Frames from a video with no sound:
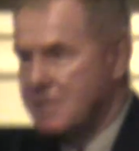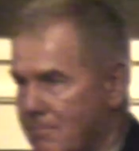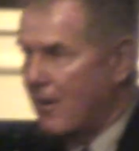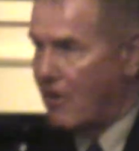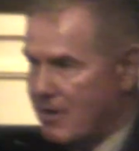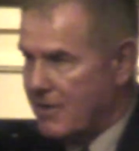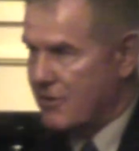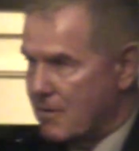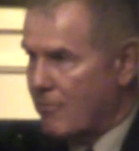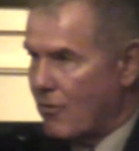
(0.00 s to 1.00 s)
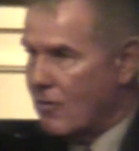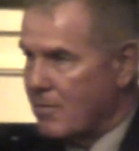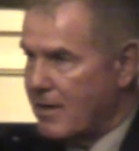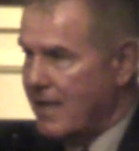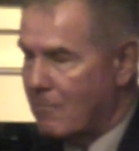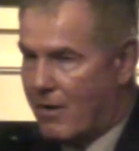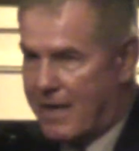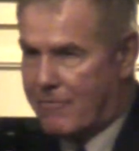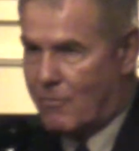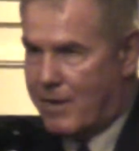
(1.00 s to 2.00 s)
us and bought into the program and did
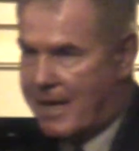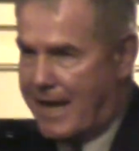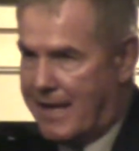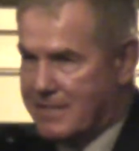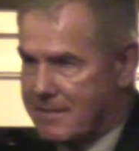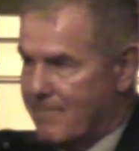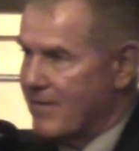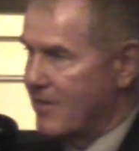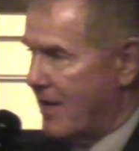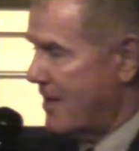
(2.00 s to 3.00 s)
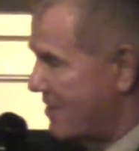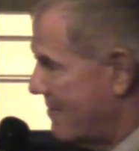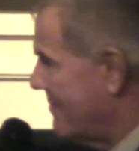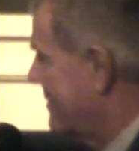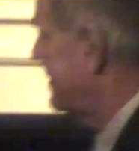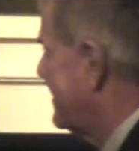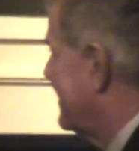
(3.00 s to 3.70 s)
whatever we asked. Thank you.